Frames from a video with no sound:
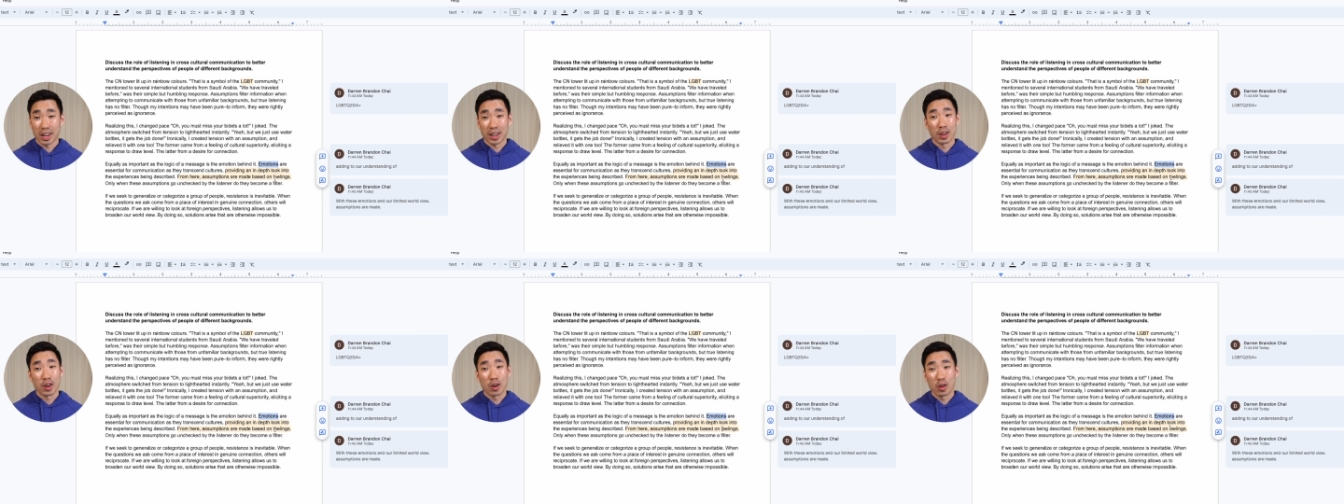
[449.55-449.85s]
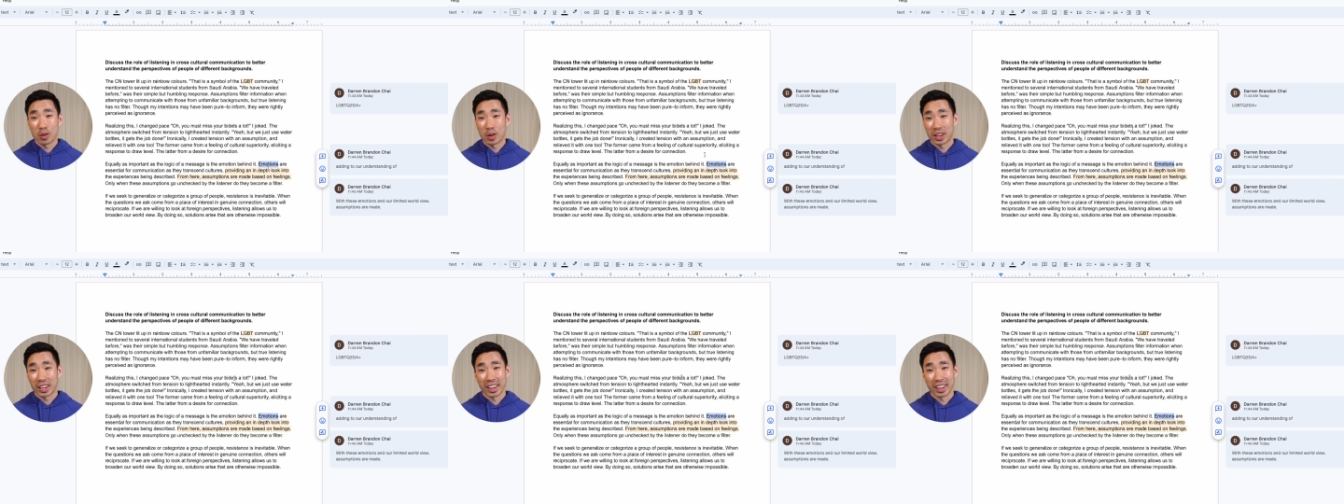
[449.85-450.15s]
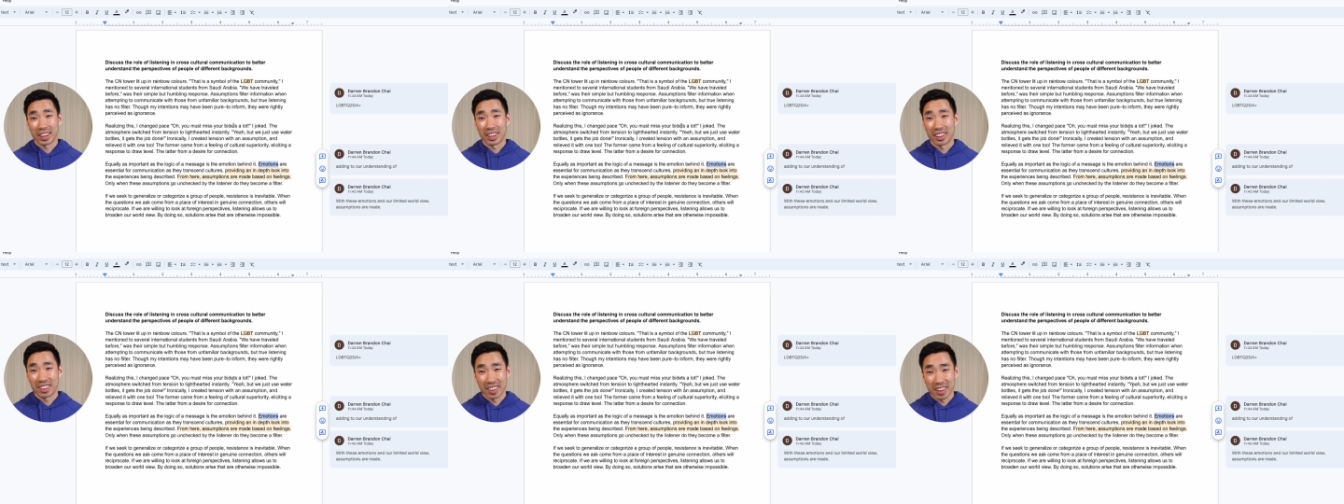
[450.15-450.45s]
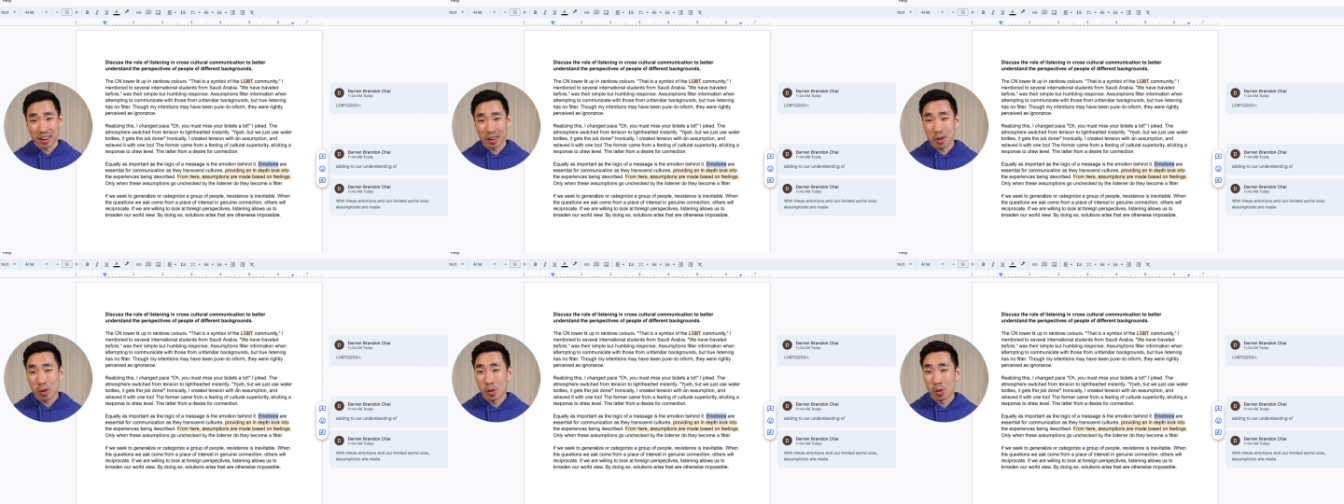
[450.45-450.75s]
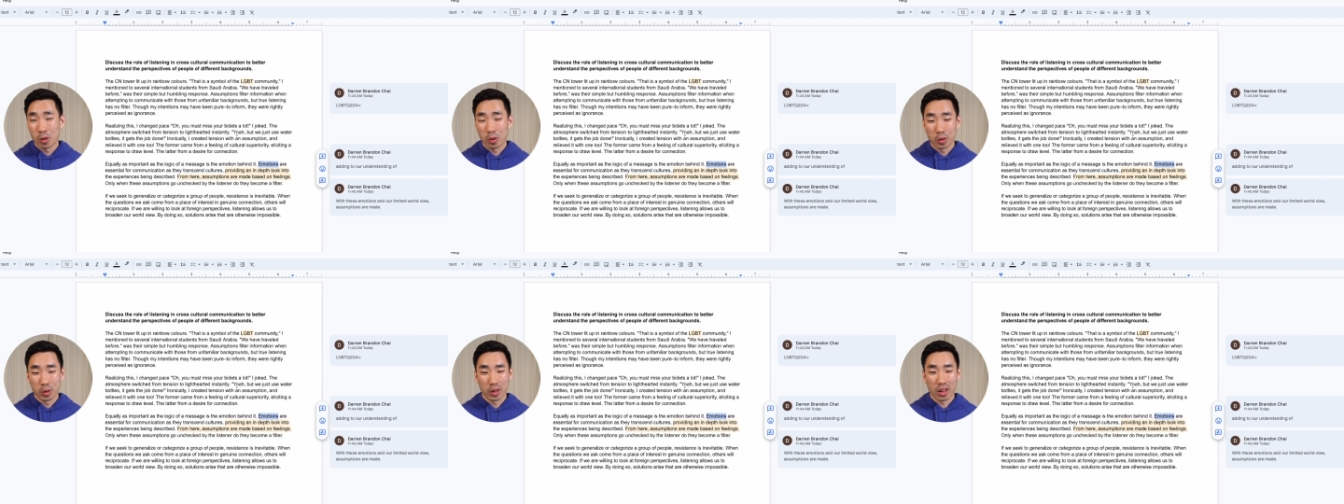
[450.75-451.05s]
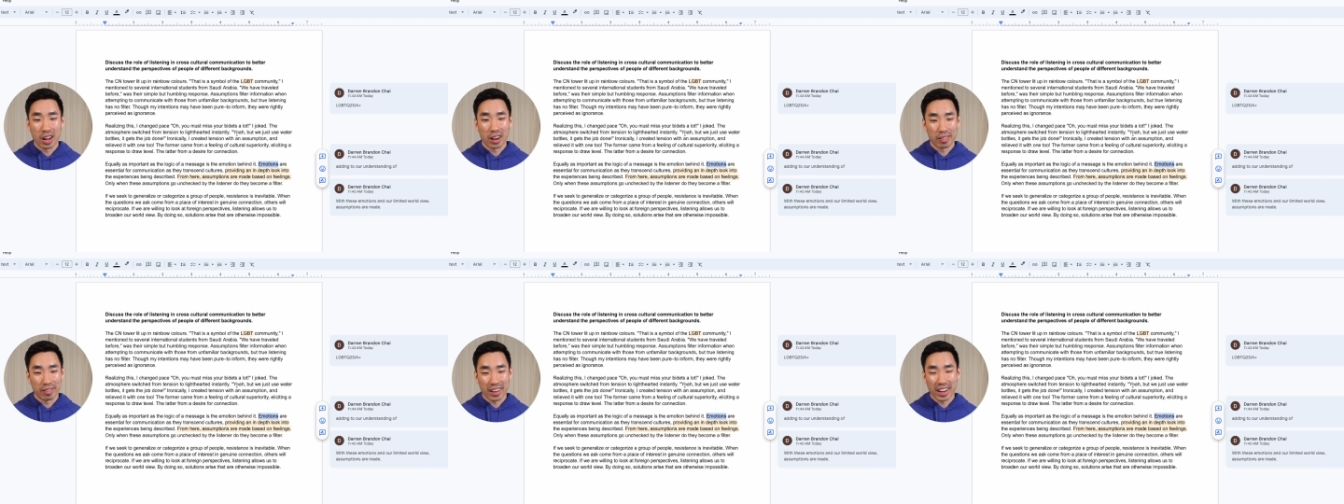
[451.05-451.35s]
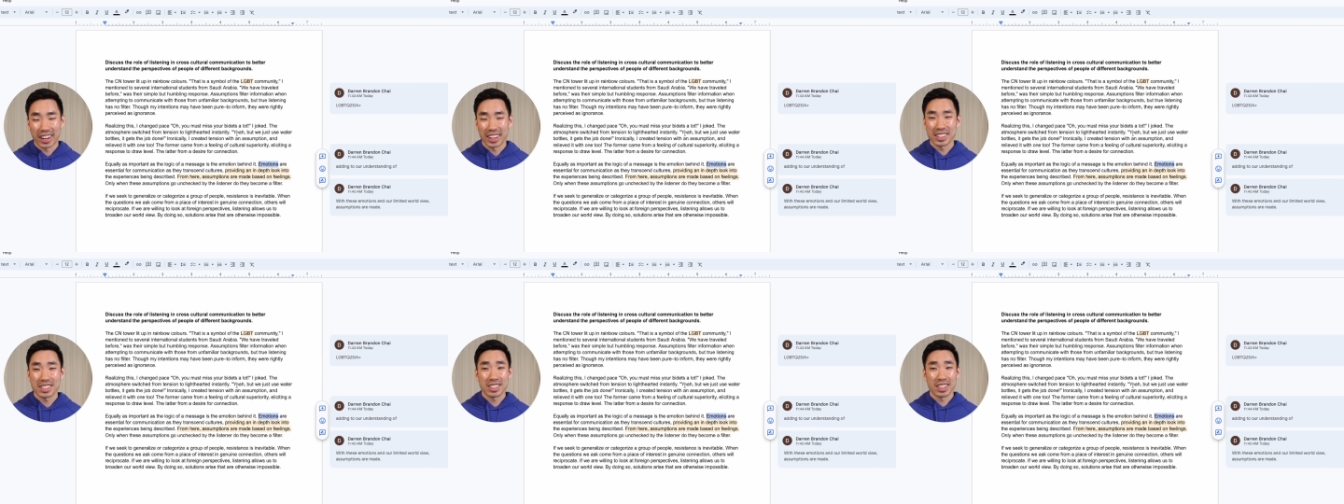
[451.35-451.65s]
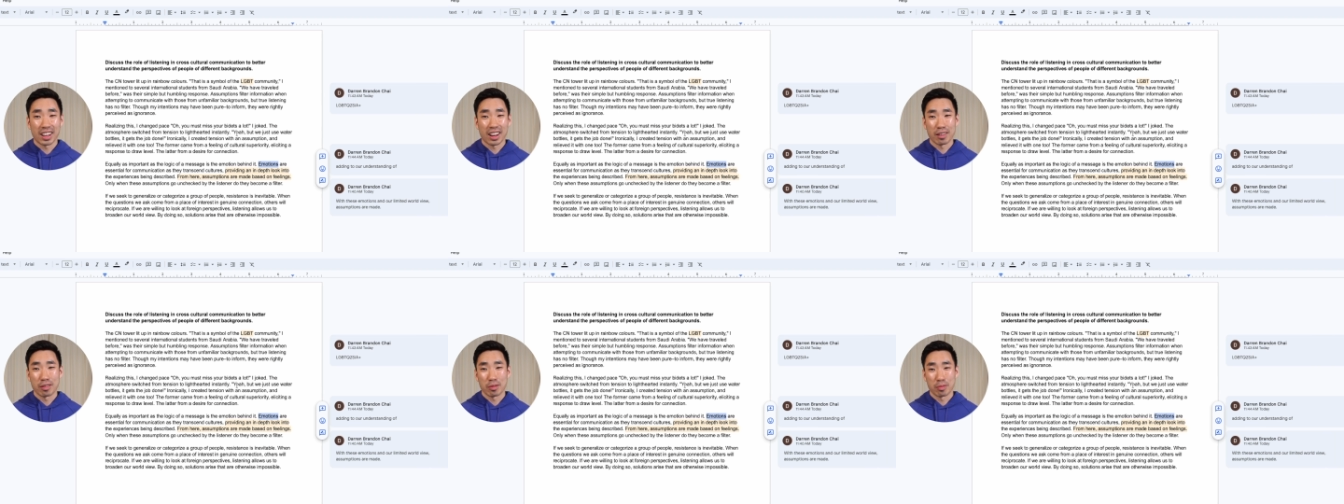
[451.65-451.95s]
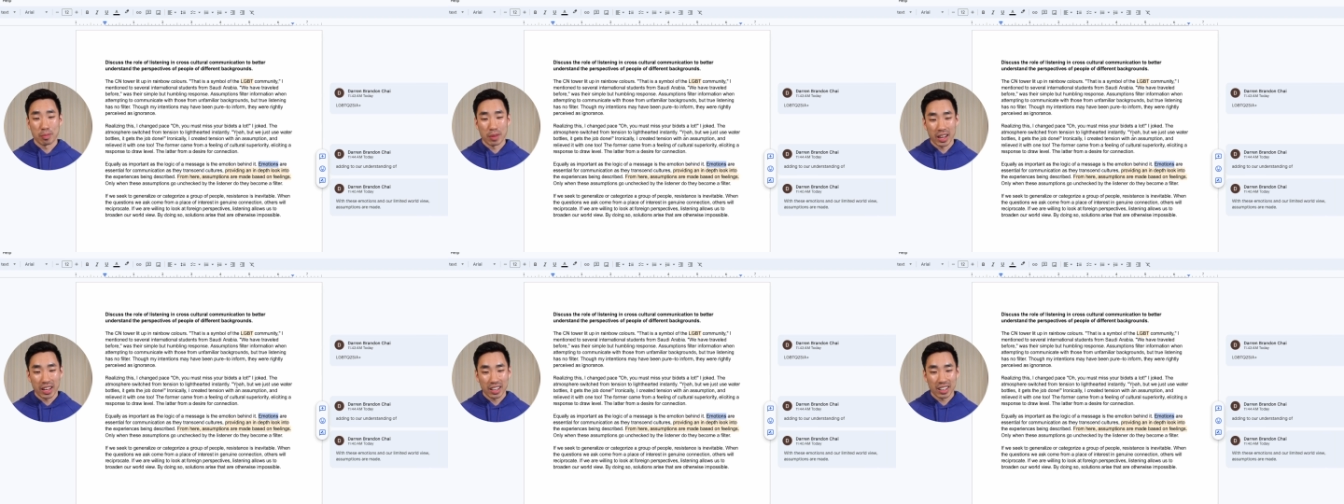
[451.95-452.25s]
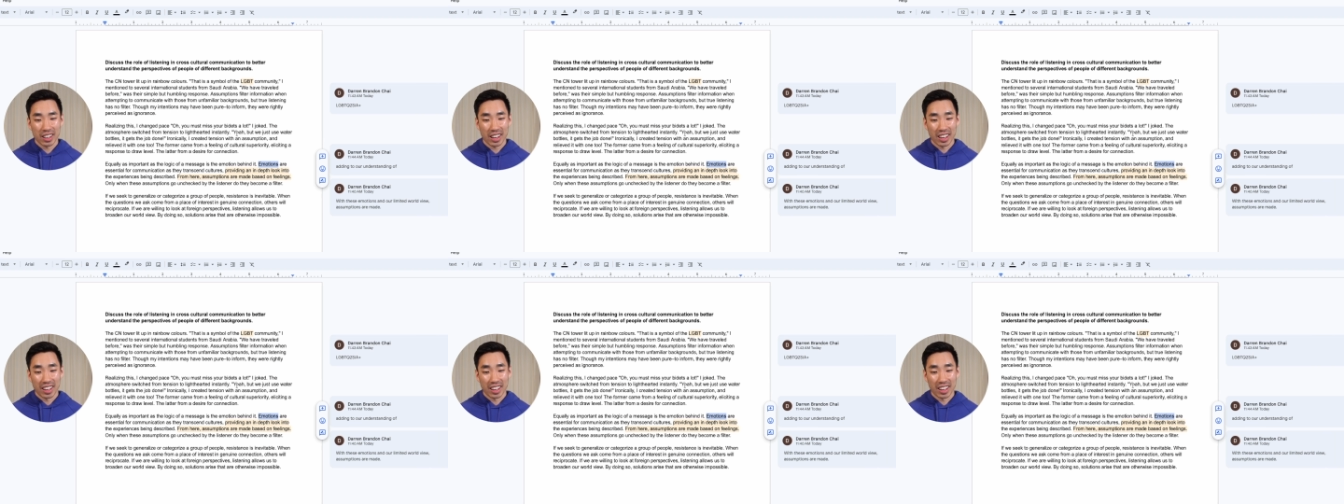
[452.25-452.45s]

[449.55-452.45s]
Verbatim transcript: I know, again, not a whole lot of edits that I would make,